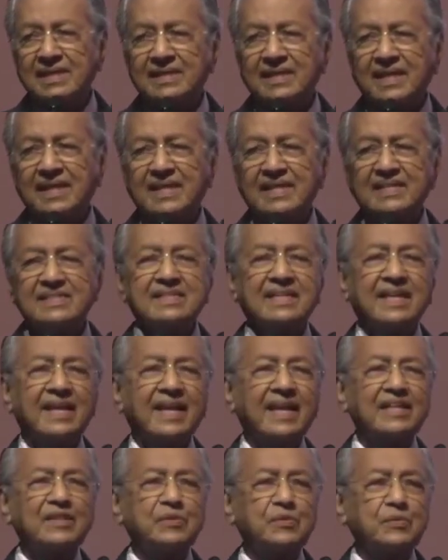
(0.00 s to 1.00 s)
that has
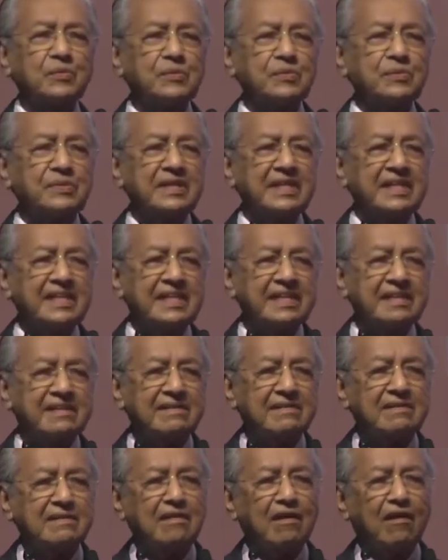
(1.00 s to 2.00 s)
led to the
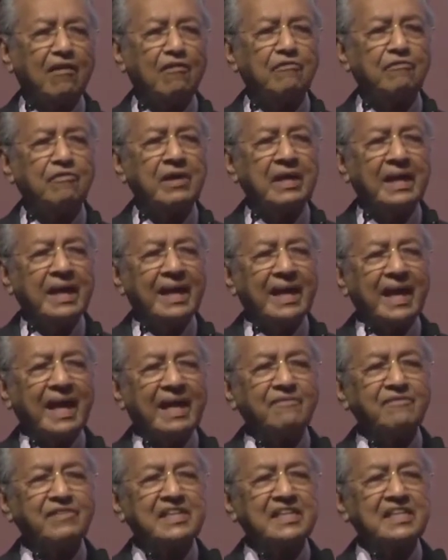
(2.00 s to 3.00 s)
era of
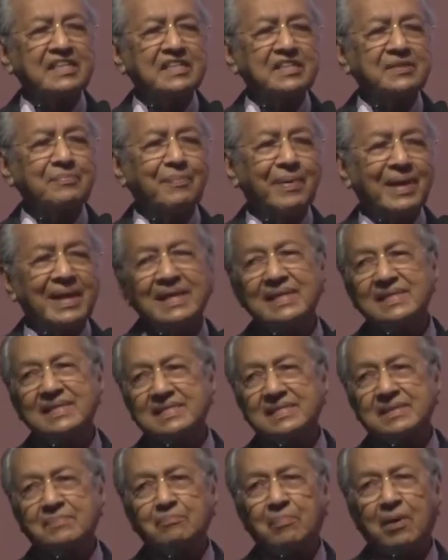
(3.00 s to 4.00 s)

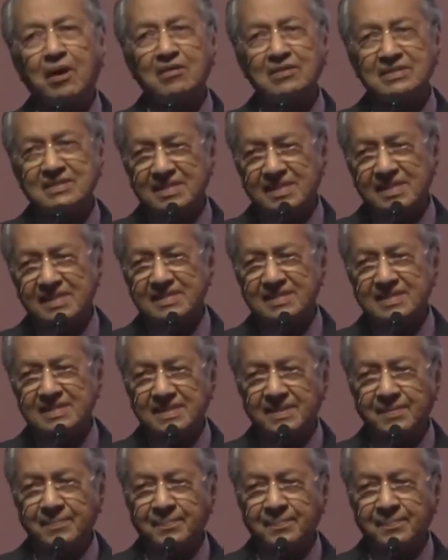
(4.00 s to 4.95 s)
evidence-based policies.